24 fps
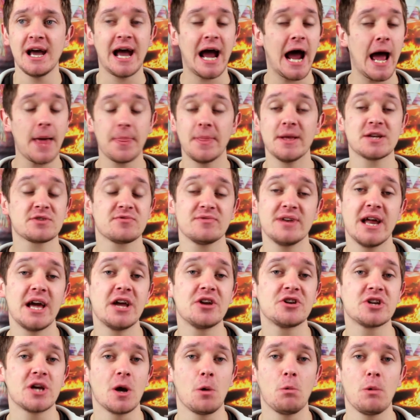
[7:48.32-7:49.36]
had this
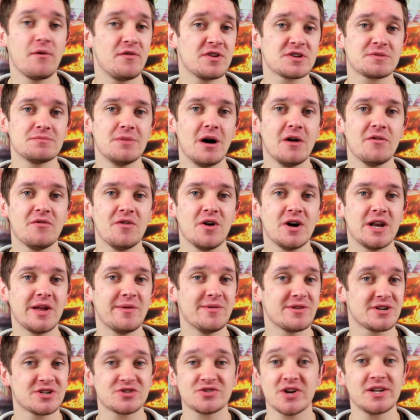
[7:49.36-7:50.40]
relationship with his mother, and he
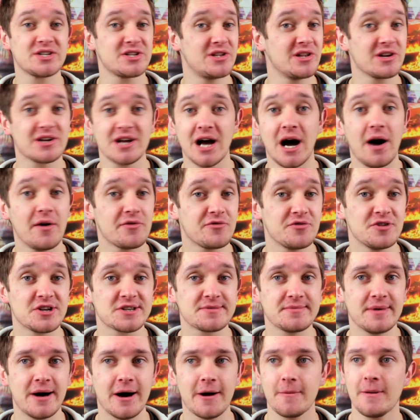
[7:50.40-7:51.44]
was just trying to look after his
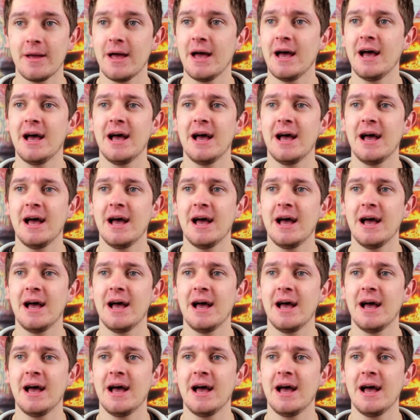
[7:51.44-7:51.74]
mum,